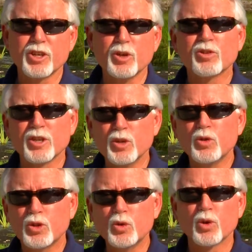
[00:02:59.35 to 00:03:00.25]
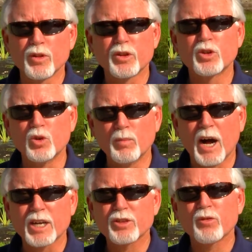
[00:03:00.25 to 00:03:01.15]
to use a new tool in the
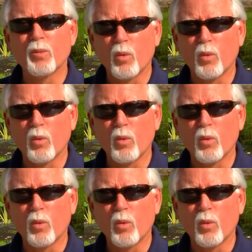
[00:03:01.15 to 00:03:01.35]
toolbox from a